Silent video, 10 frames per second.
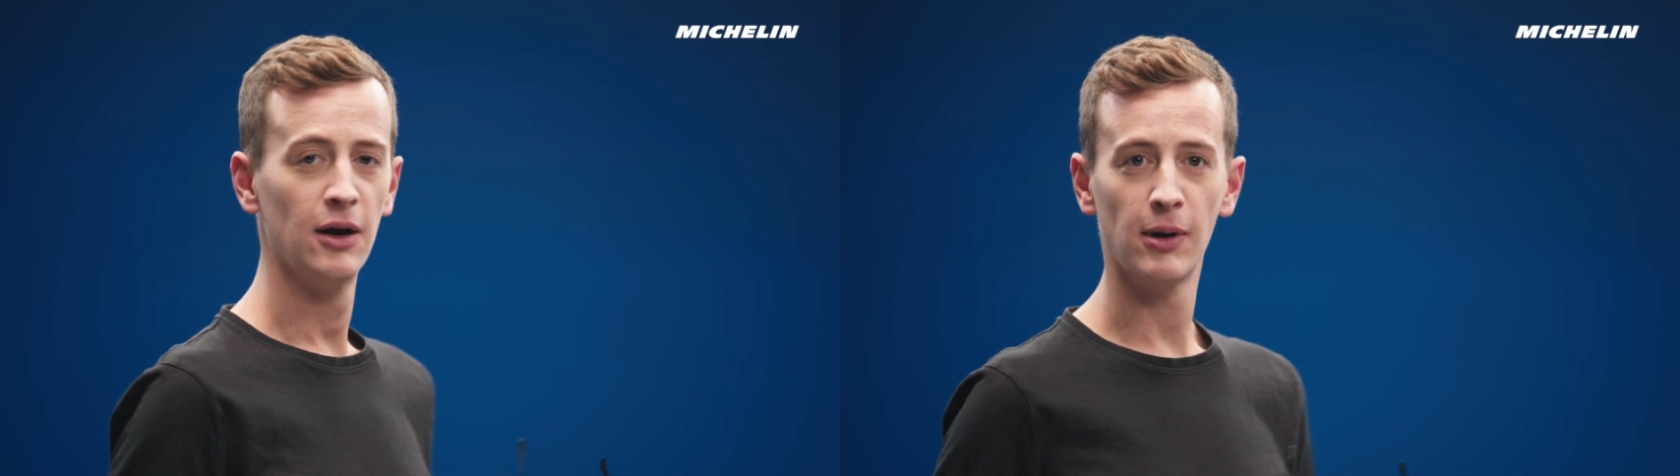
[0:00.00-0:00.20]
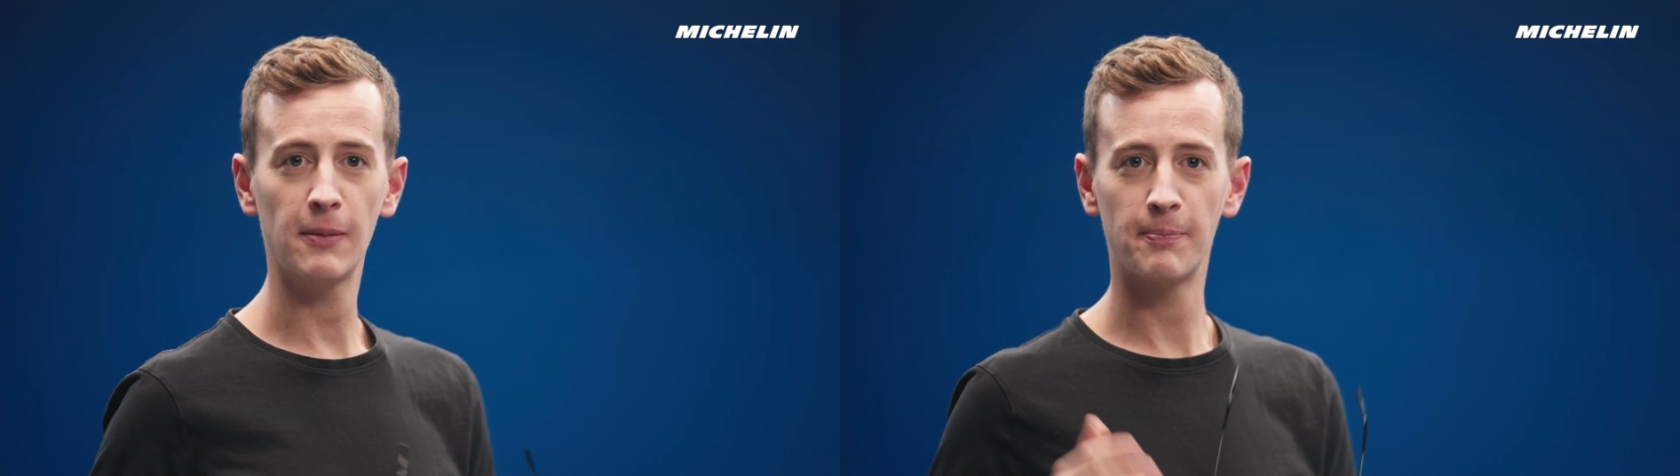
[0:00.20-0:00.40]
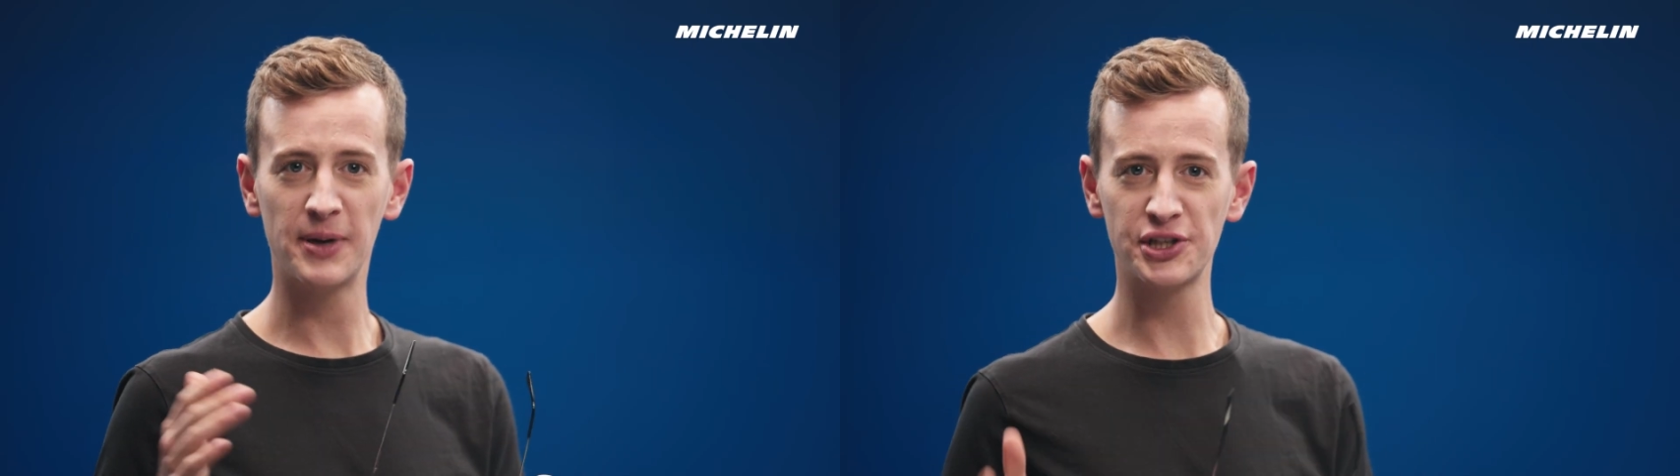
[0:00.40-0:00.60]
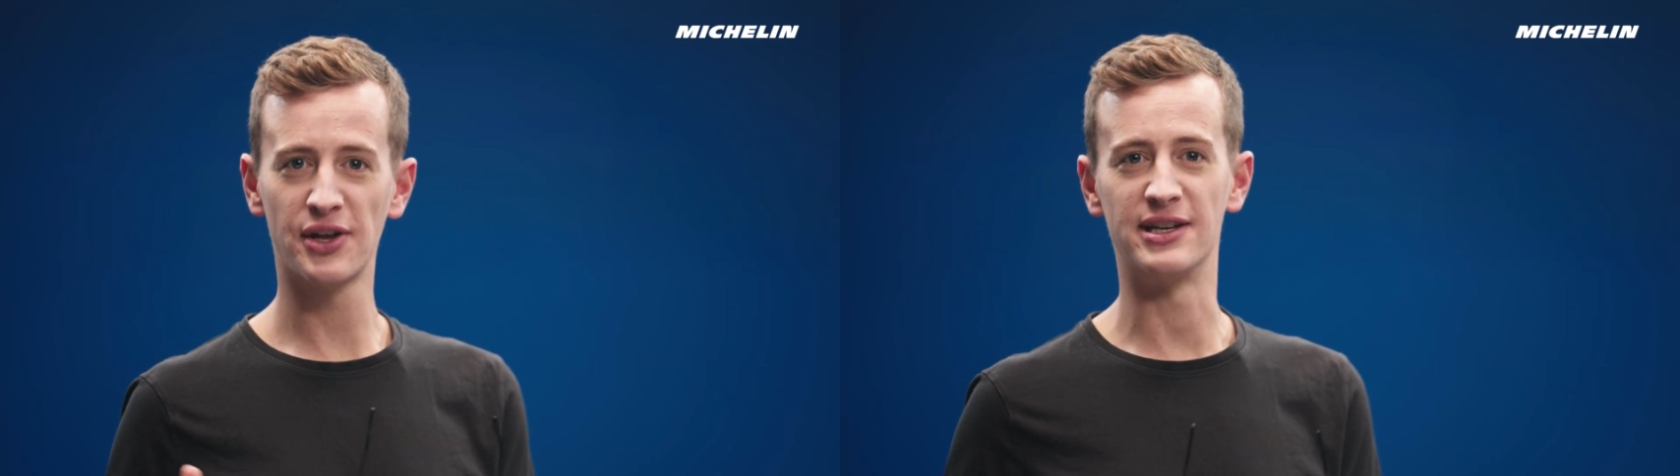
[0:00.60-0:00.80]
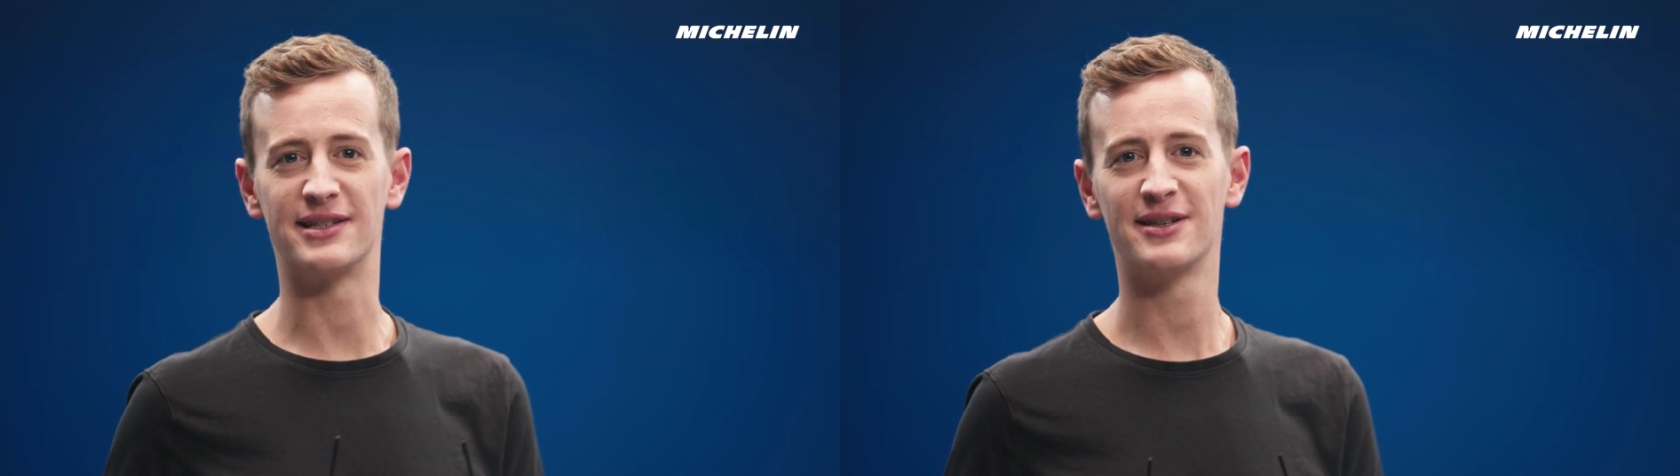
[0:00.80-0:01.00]
well
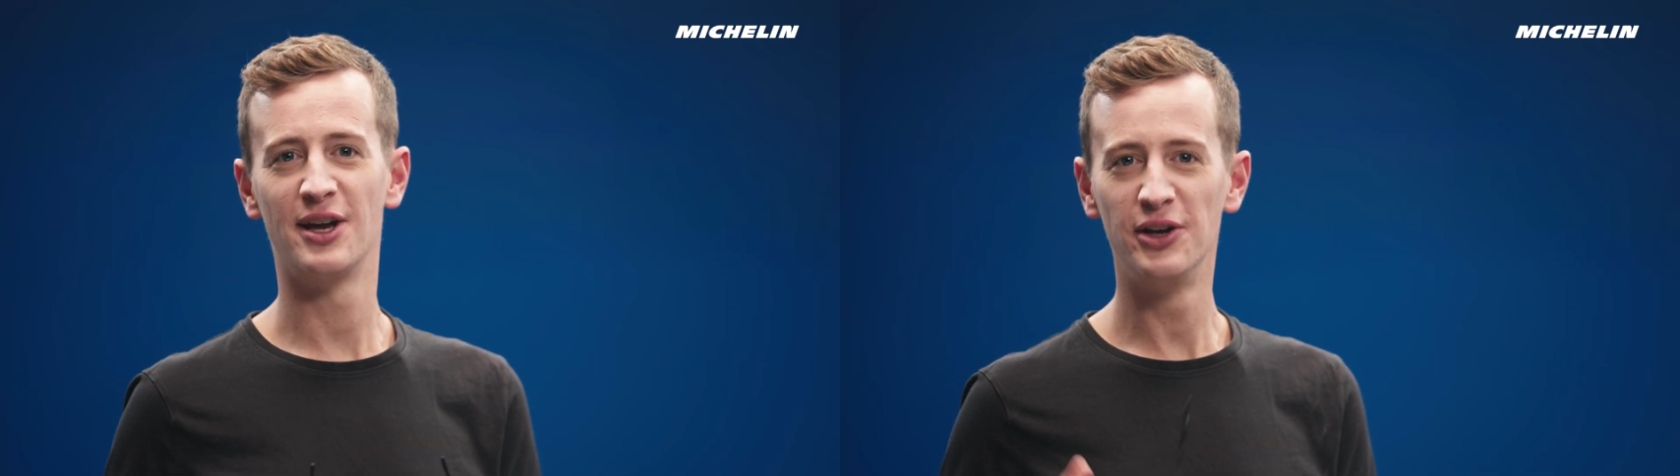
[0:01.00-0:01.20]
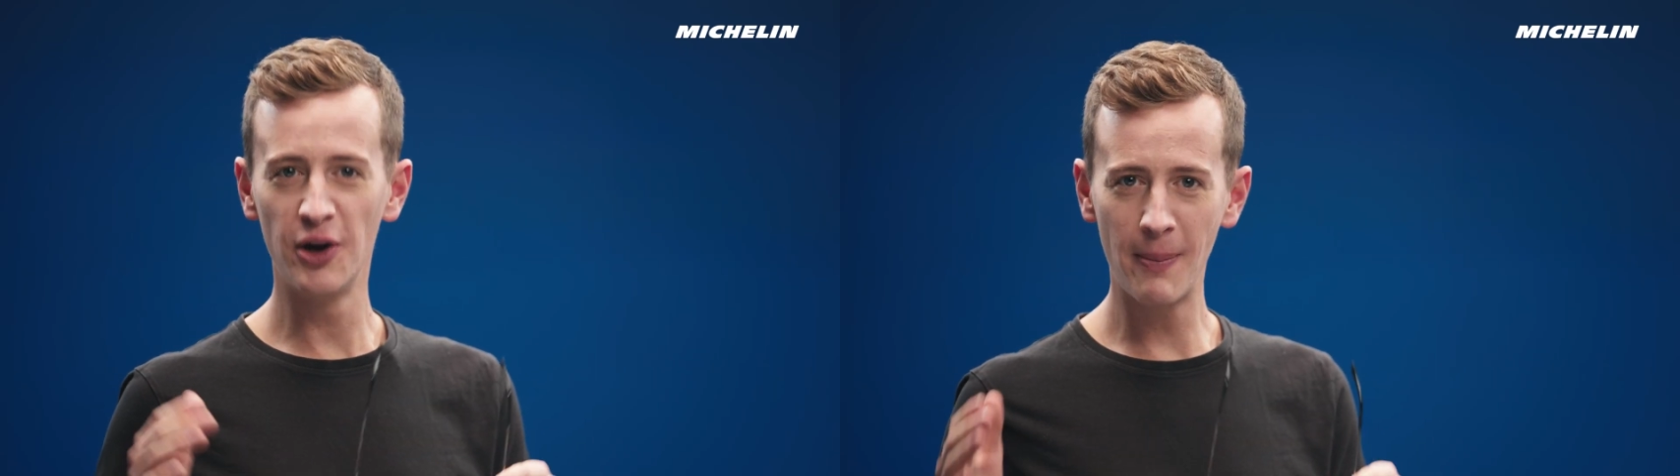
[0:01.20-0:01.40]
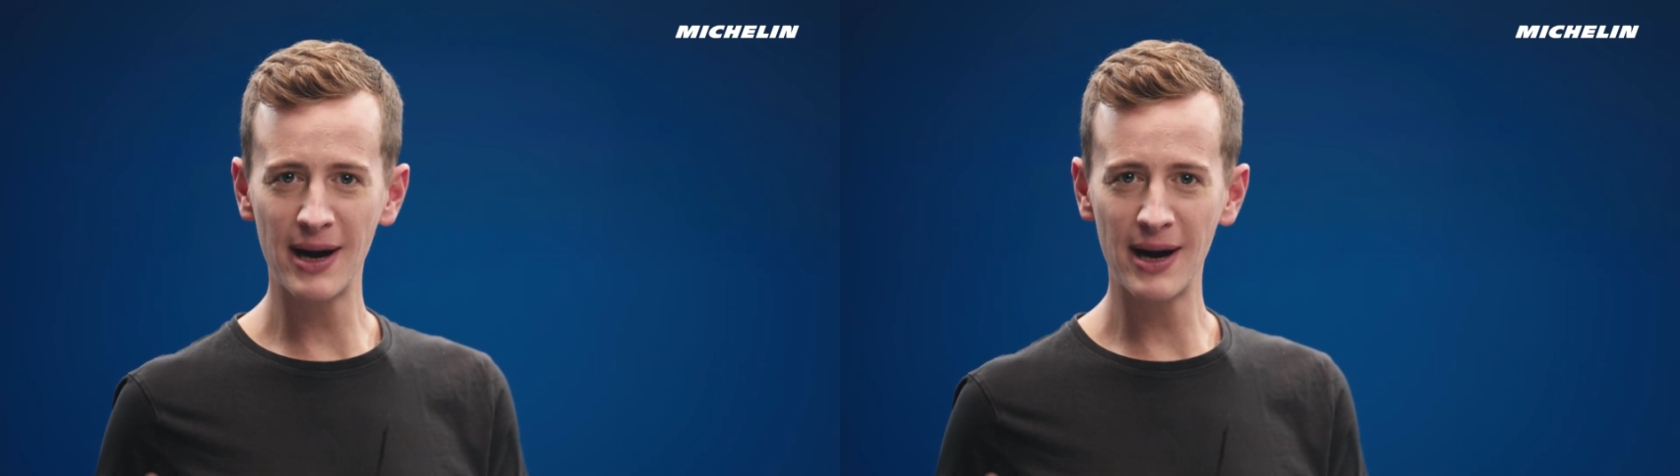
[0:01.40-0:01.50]
picture this. Your